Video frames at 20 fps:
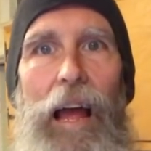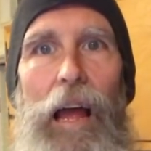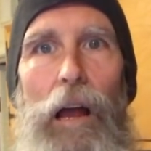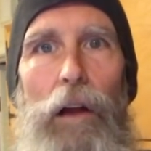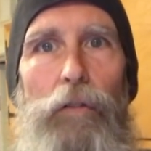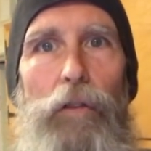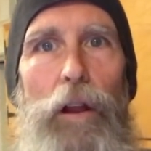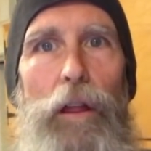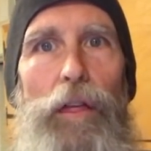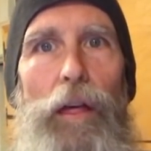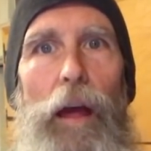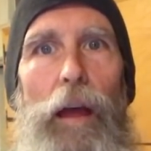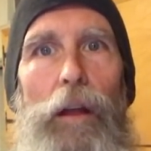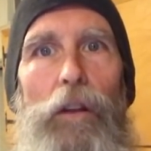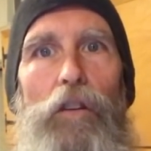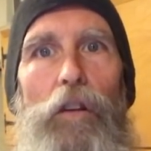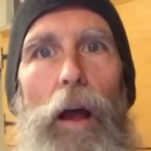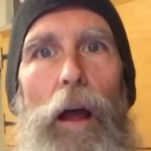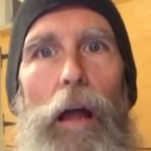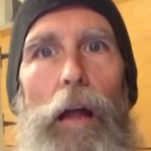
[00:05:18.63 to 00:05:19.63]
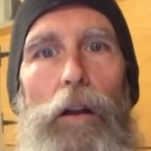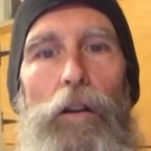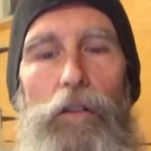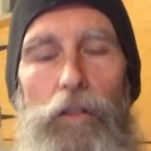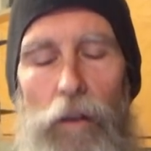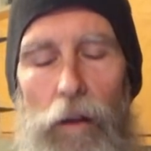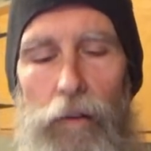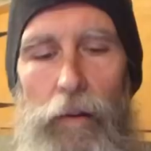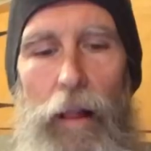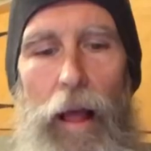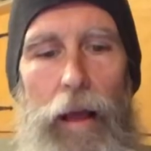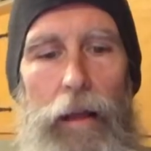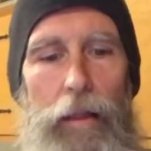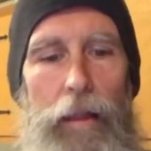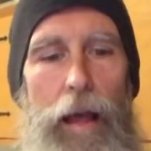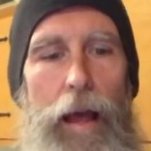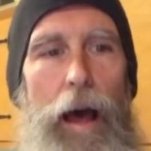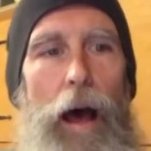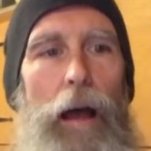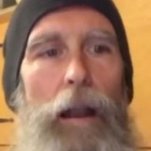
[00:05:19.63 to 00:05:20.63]
Everything changed just
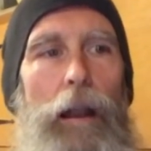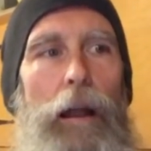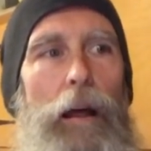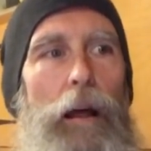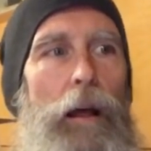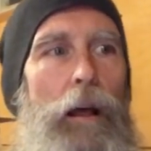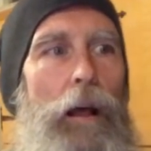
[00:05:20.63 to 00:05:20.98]
like that.